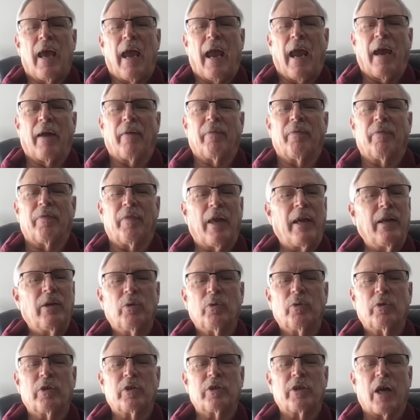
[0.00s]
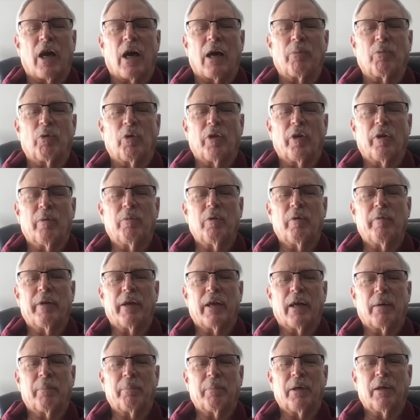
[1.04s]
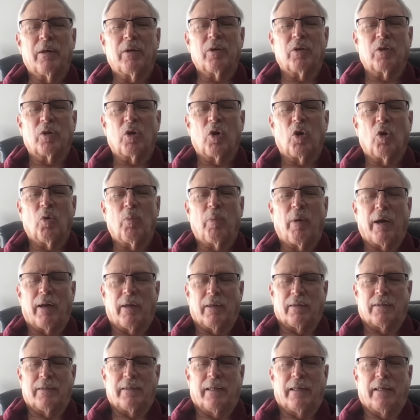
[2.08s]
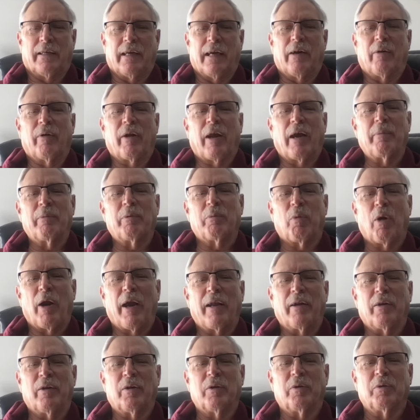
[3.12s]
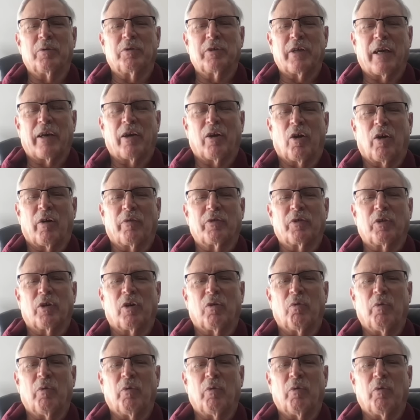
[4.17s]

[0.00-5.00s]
And they knew the job. Well, they're moving up into the co pilot seat now, and I'm a brand new second officer.